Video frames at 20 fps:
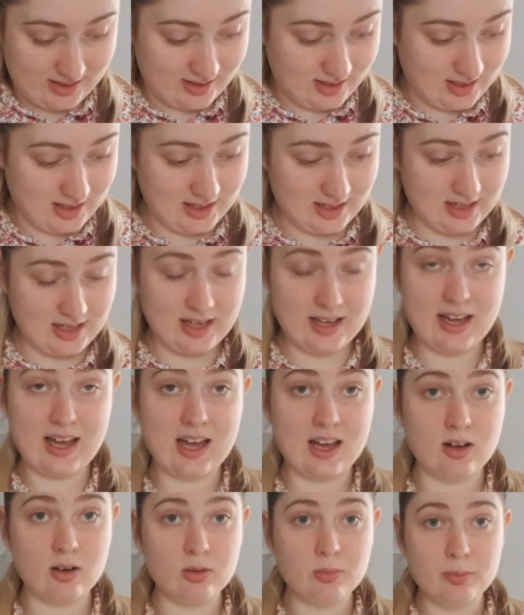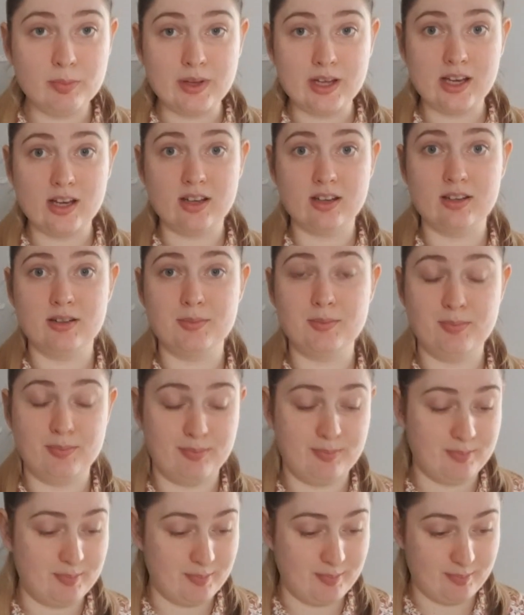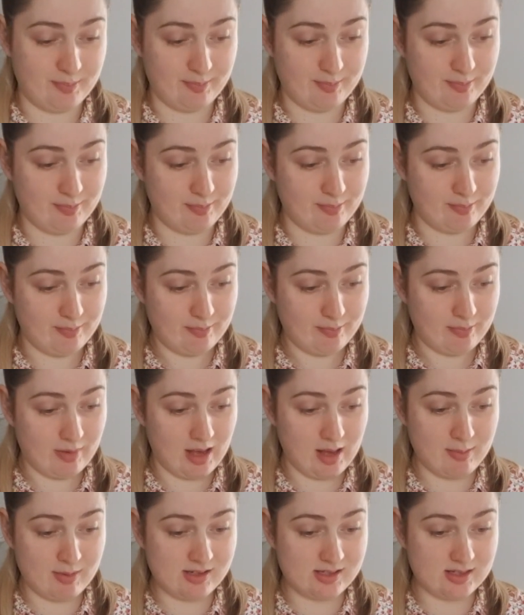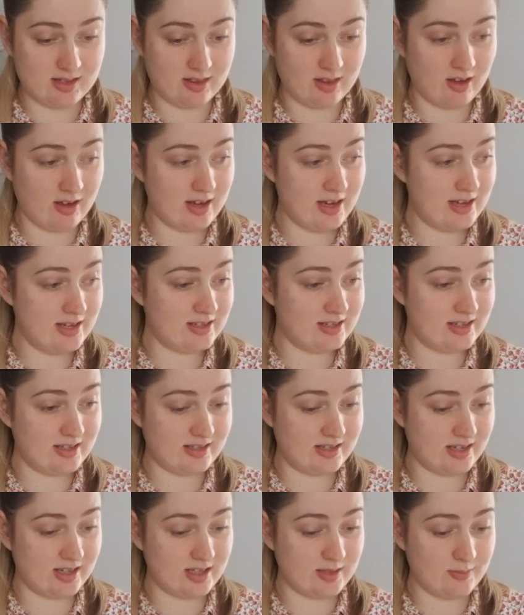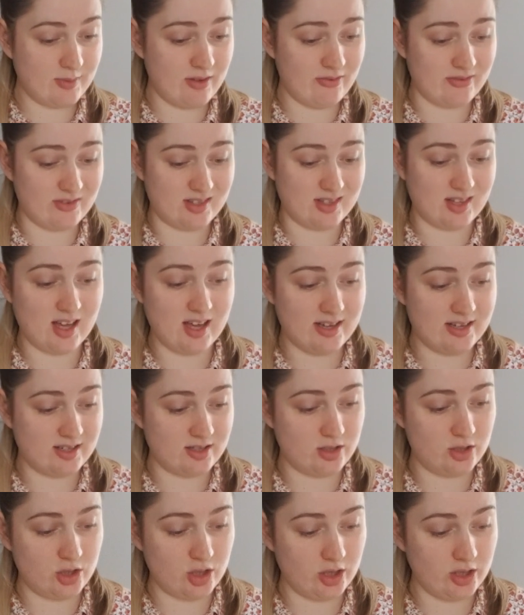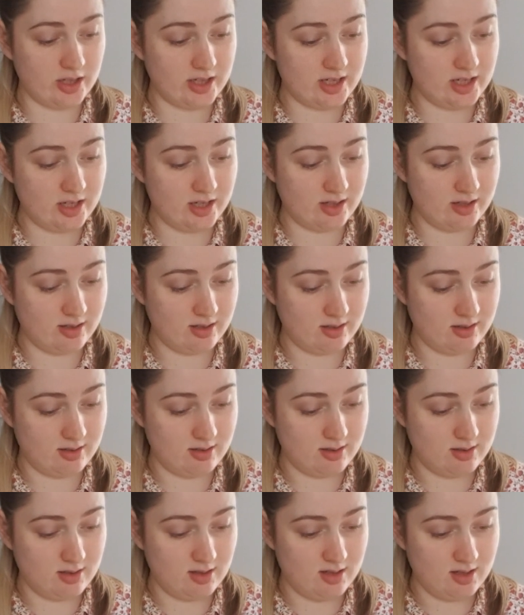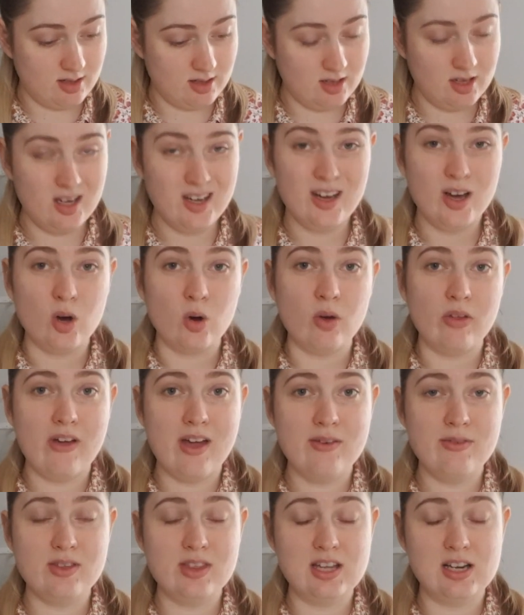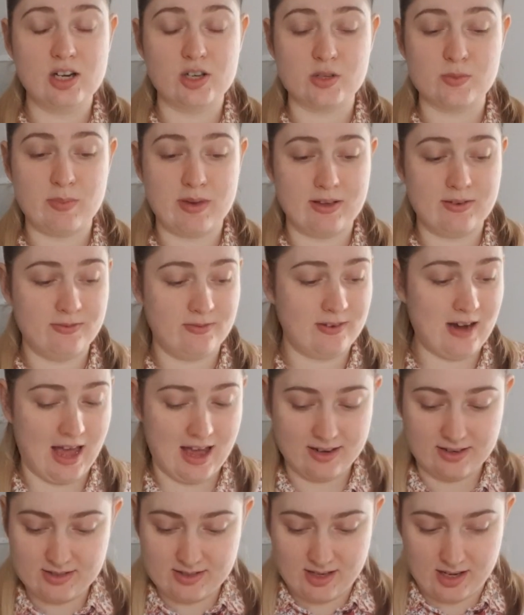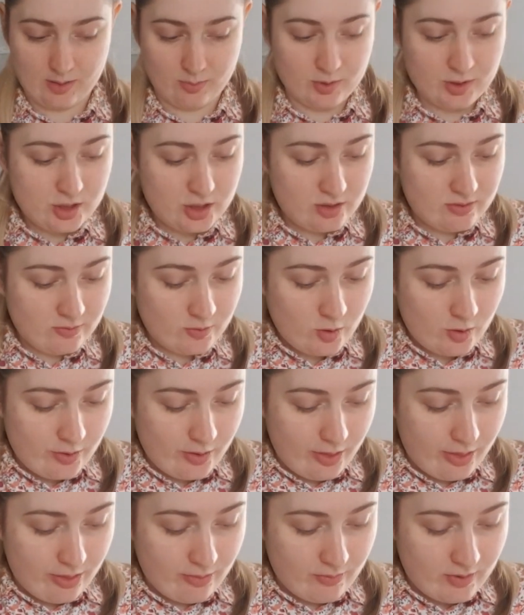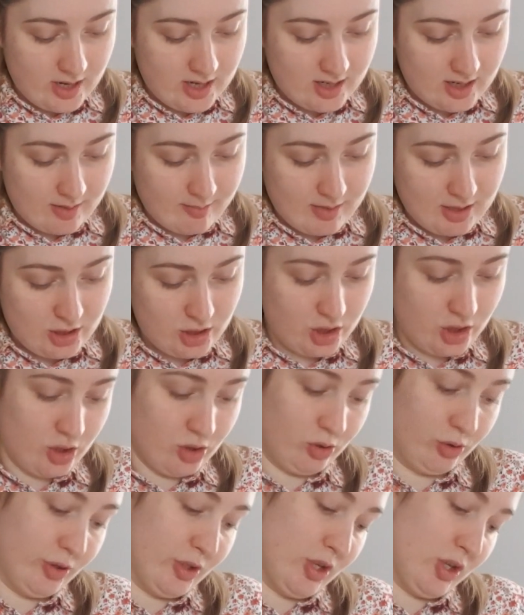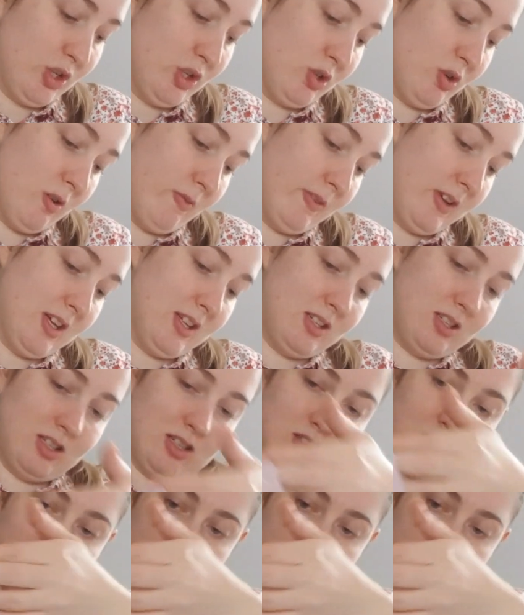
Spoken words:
clearly how big a baby's thigh is at 6 months. That is chunky. Although everything looks big flat, doesn't it? Once you've got the three-dimensionalness of it.